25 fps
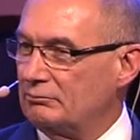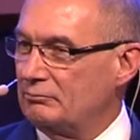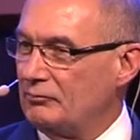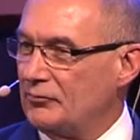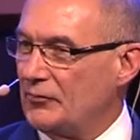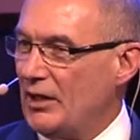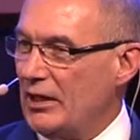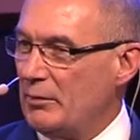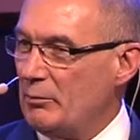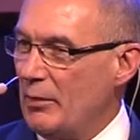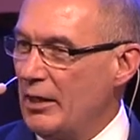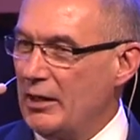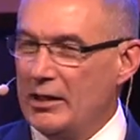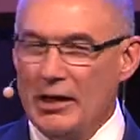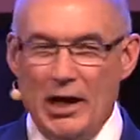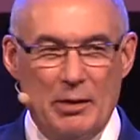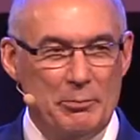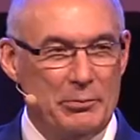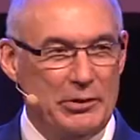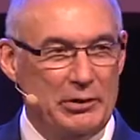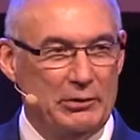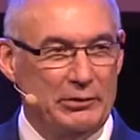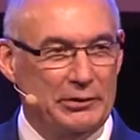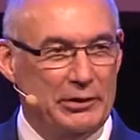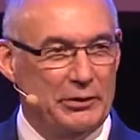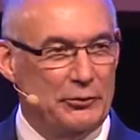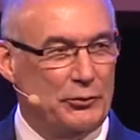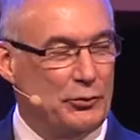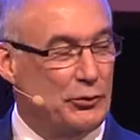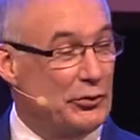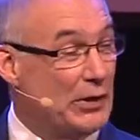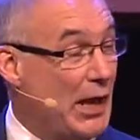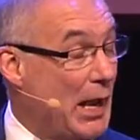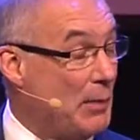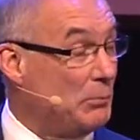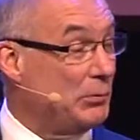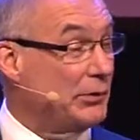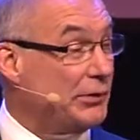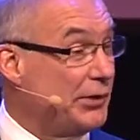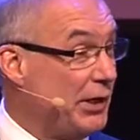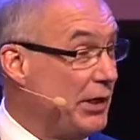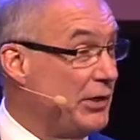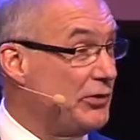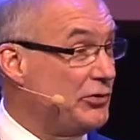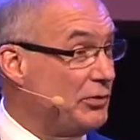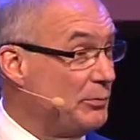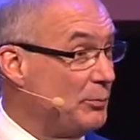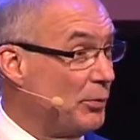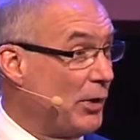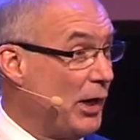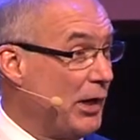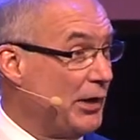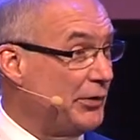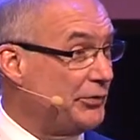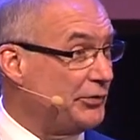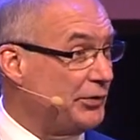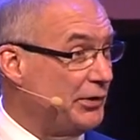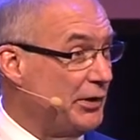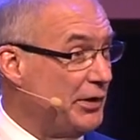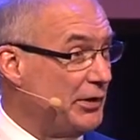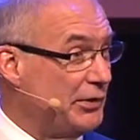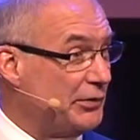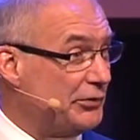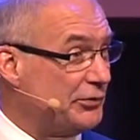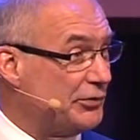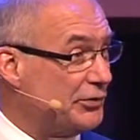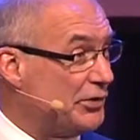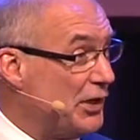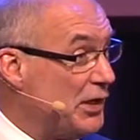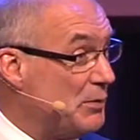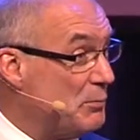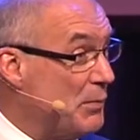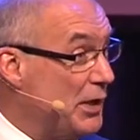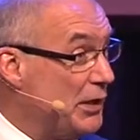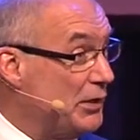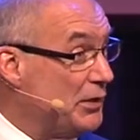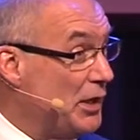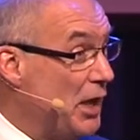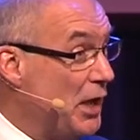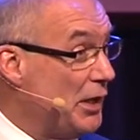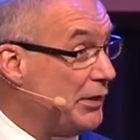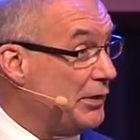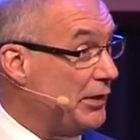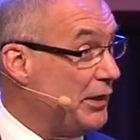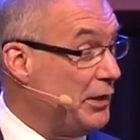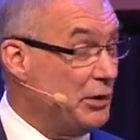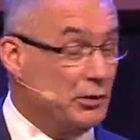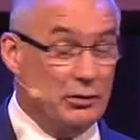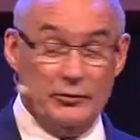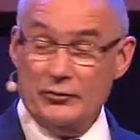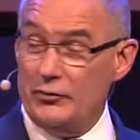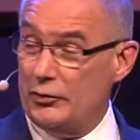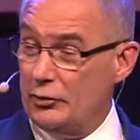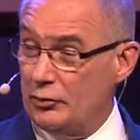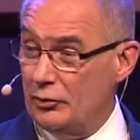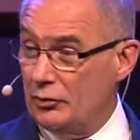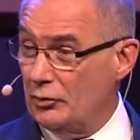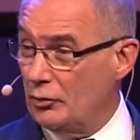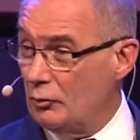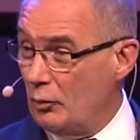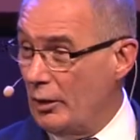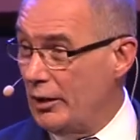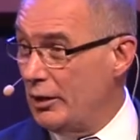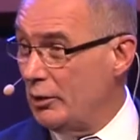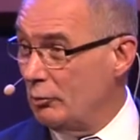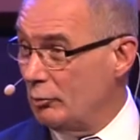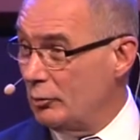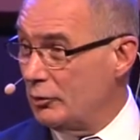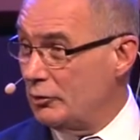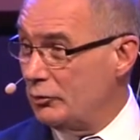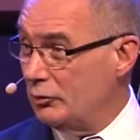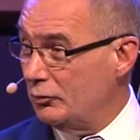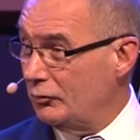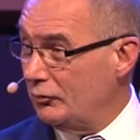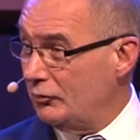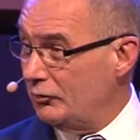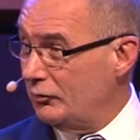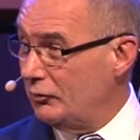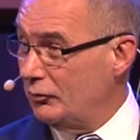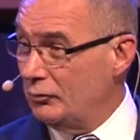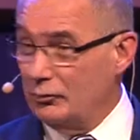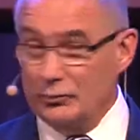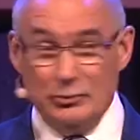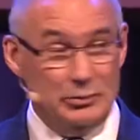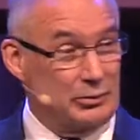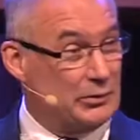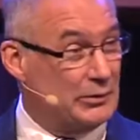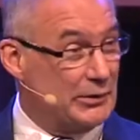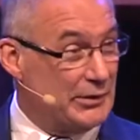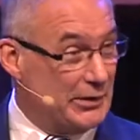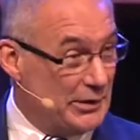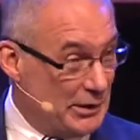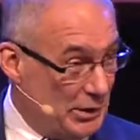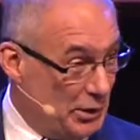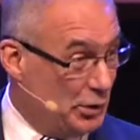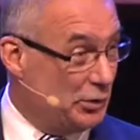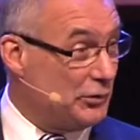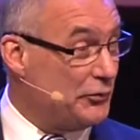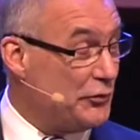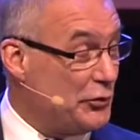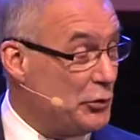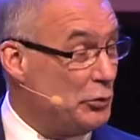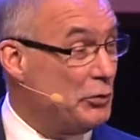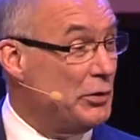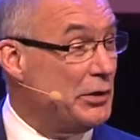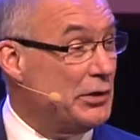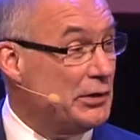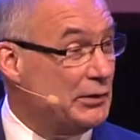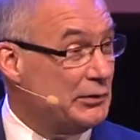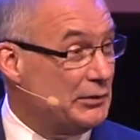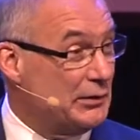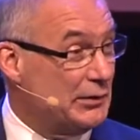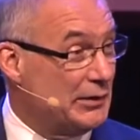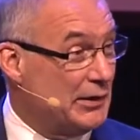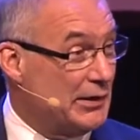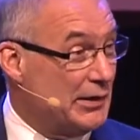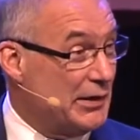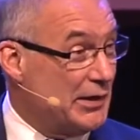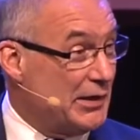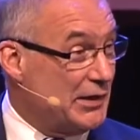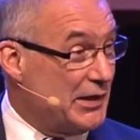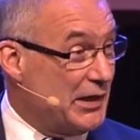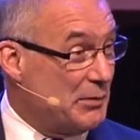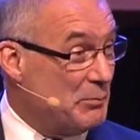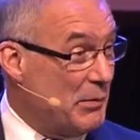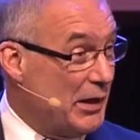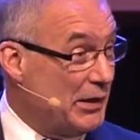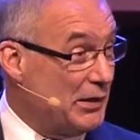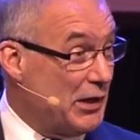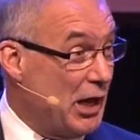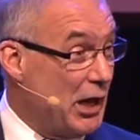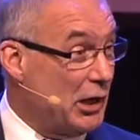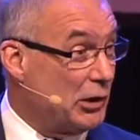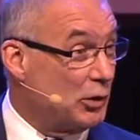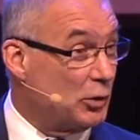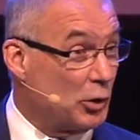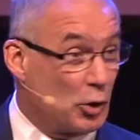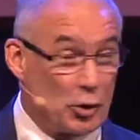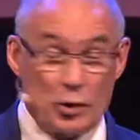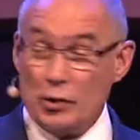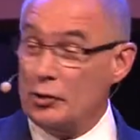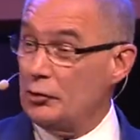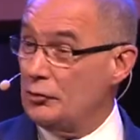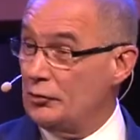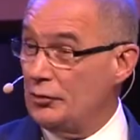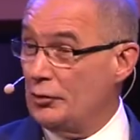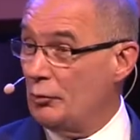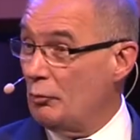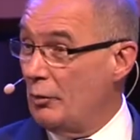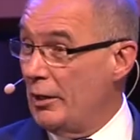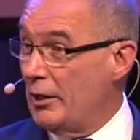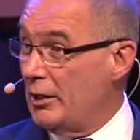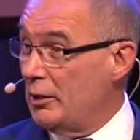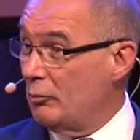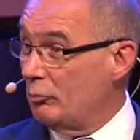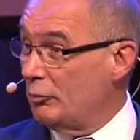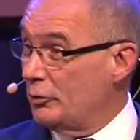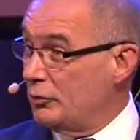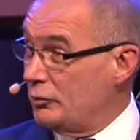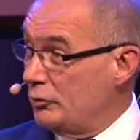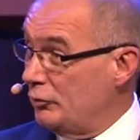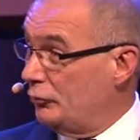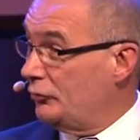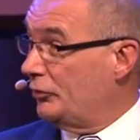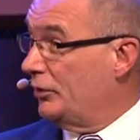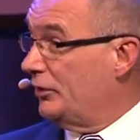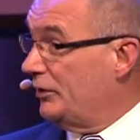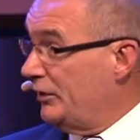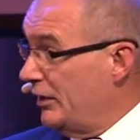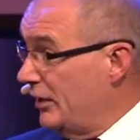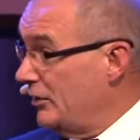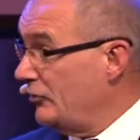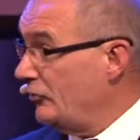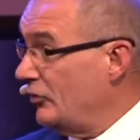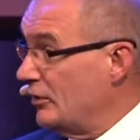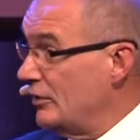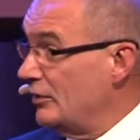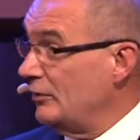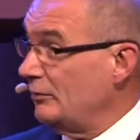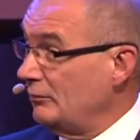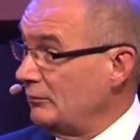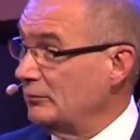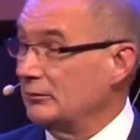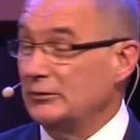They may not be able to get through the application process. They may not interview the way we're used to interviewing. They may not learn the way we're used to teaching.